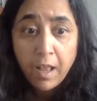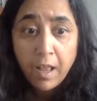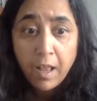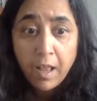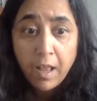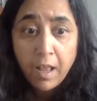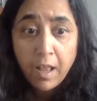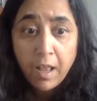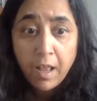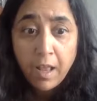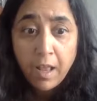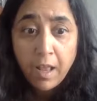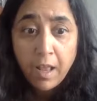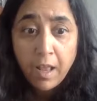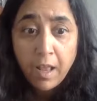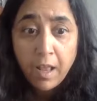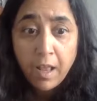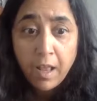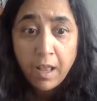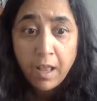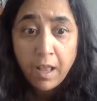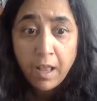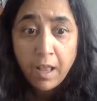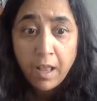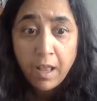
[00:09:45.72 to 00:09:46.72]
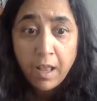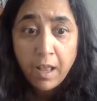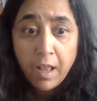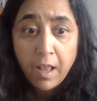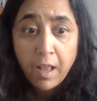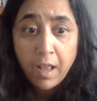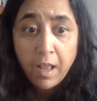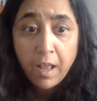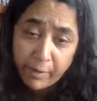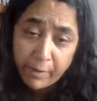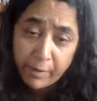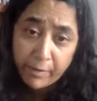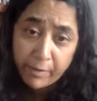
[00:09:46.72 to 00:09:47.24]
apply, is find
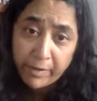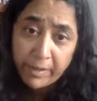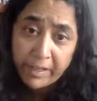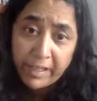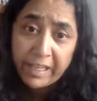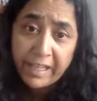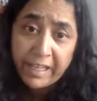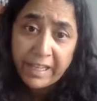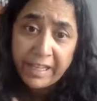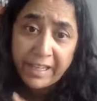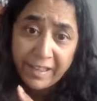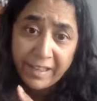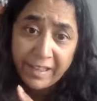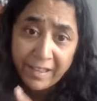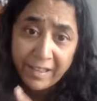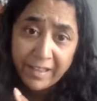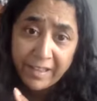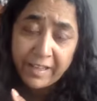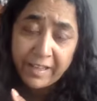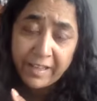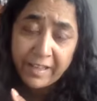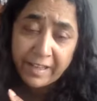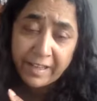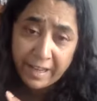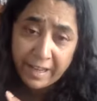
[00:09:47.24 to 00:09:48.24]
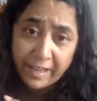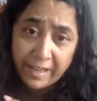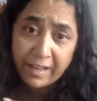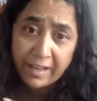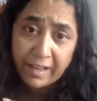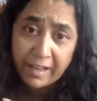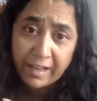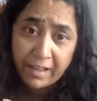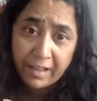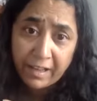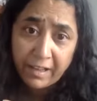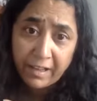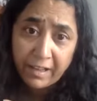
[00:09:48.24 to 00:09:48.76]
the theory in the
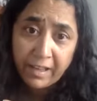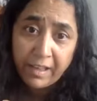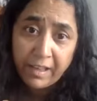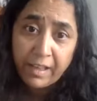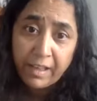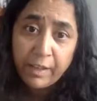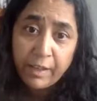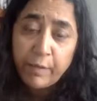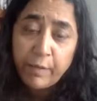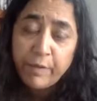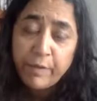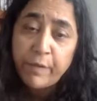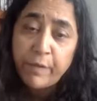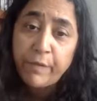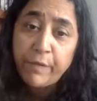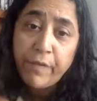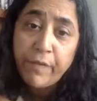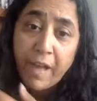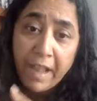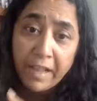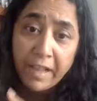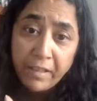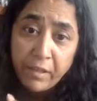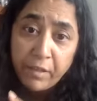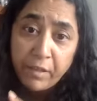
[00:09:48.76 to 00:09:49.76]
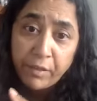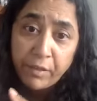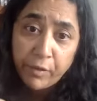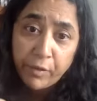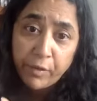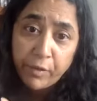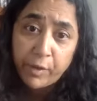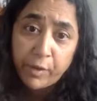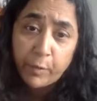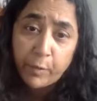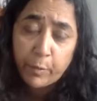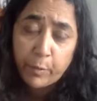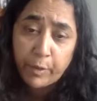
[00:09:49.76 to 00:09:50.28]
data. You have to find the theory
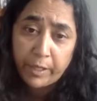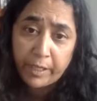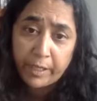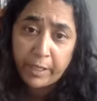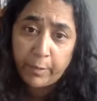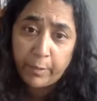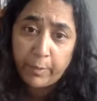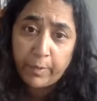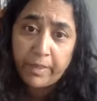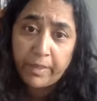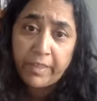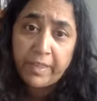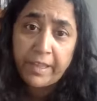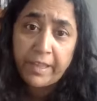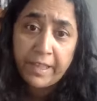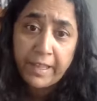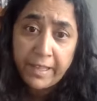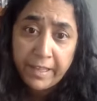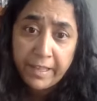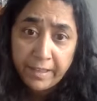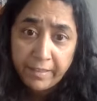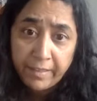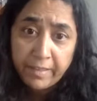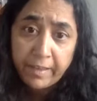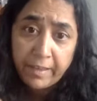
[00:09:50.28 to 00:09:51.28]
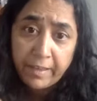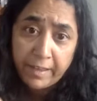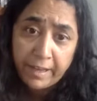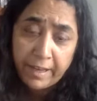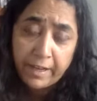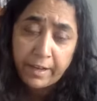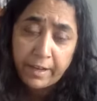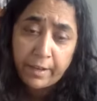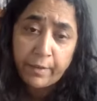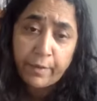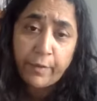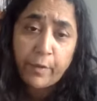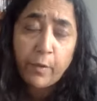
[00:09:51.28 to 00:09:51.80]
you're working with in the data.
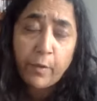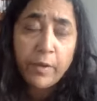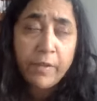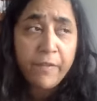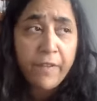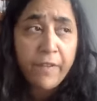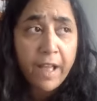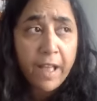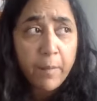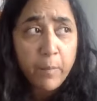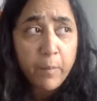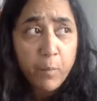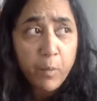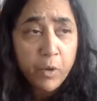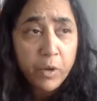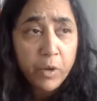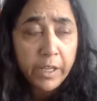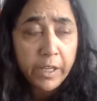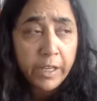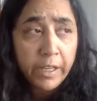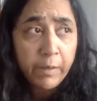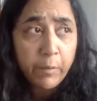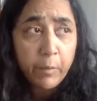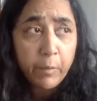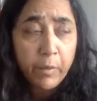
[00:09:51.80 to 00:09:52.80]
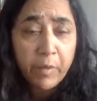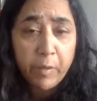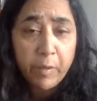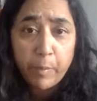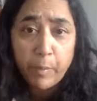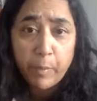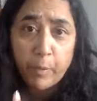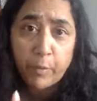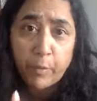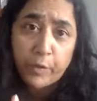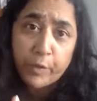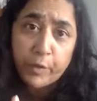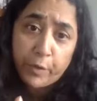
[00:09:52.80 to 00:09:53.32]
So if I'm working with the
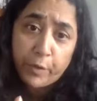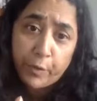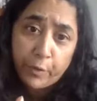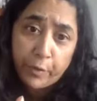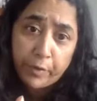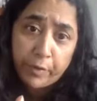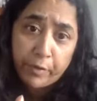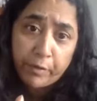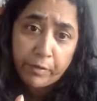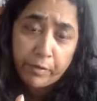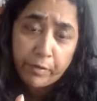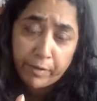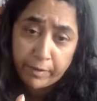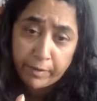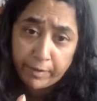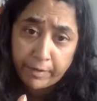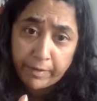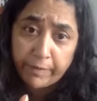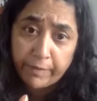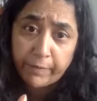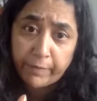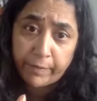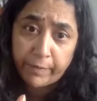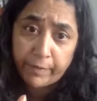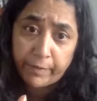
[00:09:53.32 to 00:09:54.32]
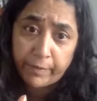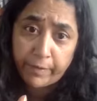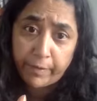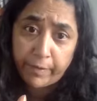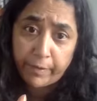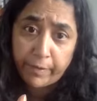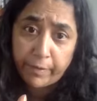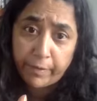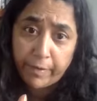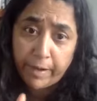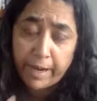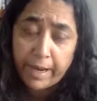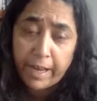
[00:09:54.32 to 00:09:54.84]
post-colonial theory, for
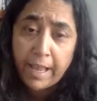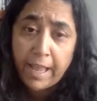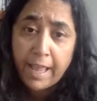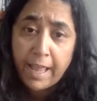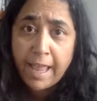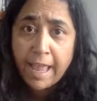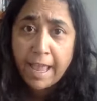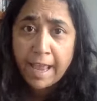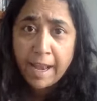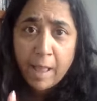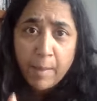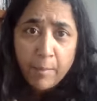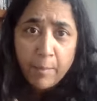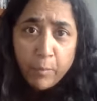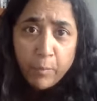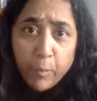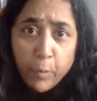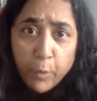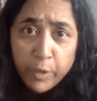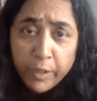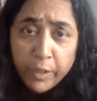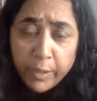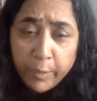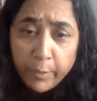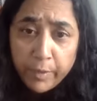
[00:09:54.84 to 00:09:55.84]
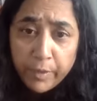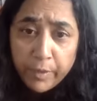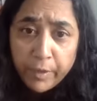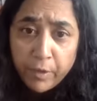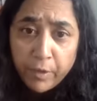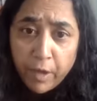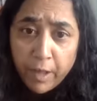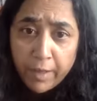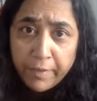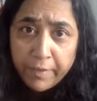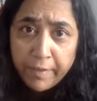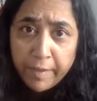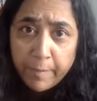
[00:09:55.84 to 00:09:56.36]
instance, right, and I'm working with a
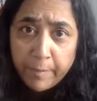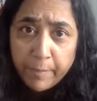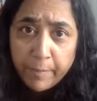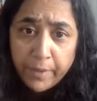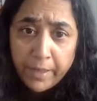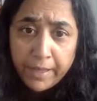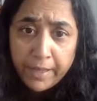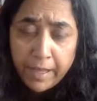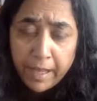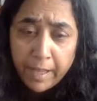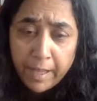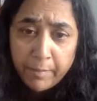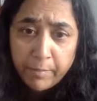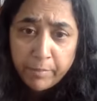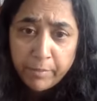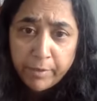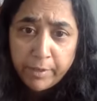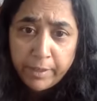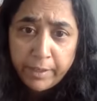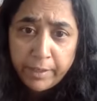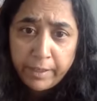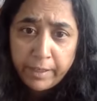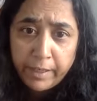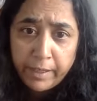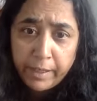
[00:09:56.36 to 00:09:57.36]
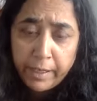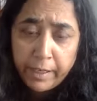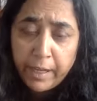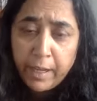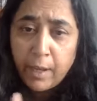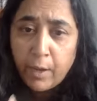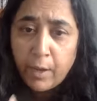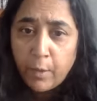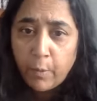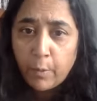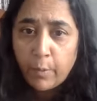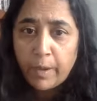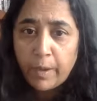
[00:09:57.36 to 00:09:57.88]
concept like hybridity,
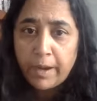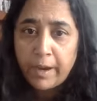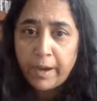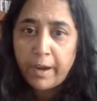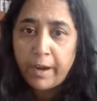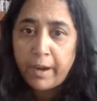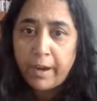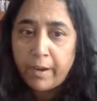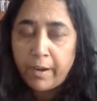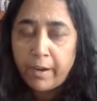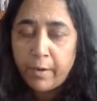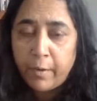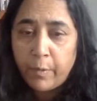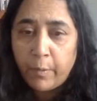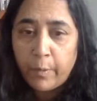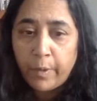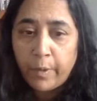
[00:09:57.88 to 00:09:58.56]
where